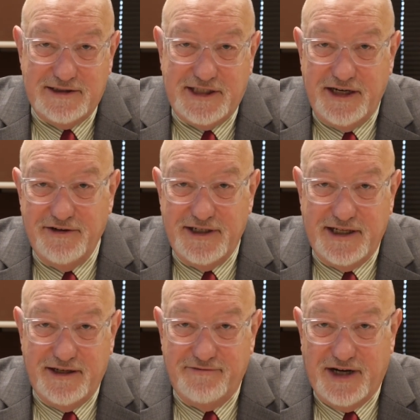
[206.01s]

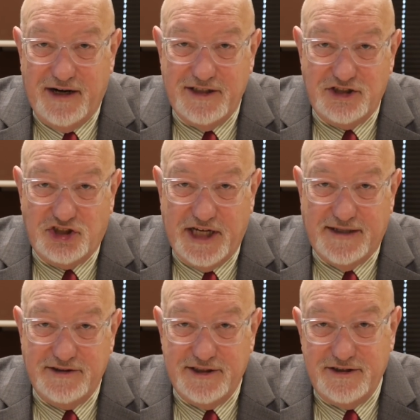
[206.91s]
tyranny of our
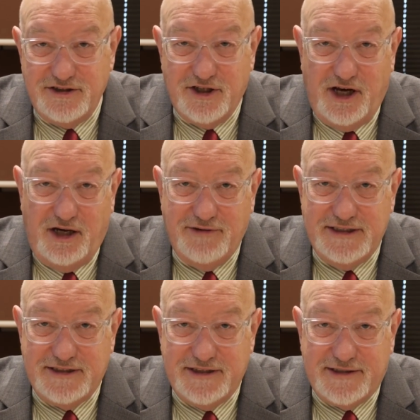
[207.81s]
agenda. There's
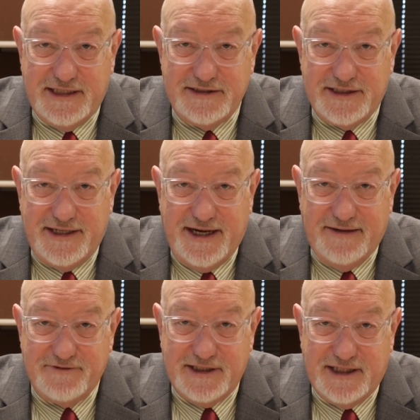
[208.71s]
always the things that
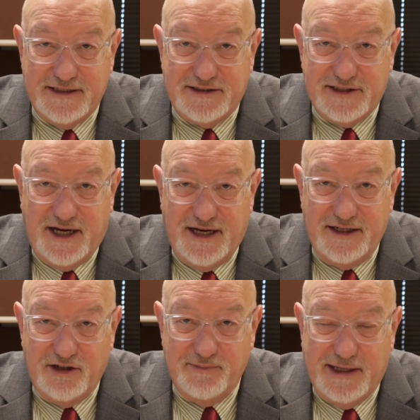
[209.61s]
have to get
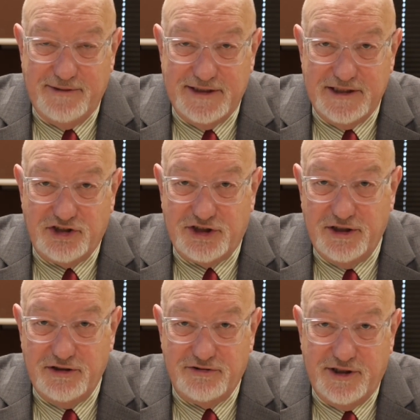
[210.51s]
done, or maybe the
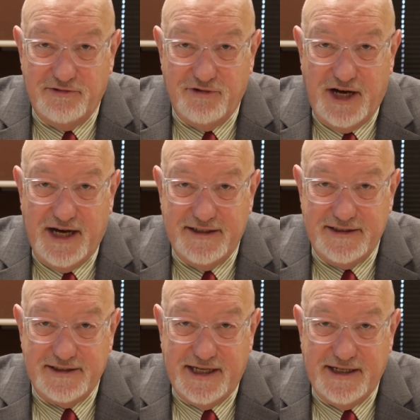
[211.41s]
children run
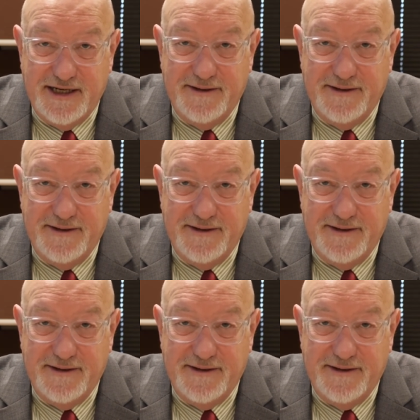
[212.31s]
and they.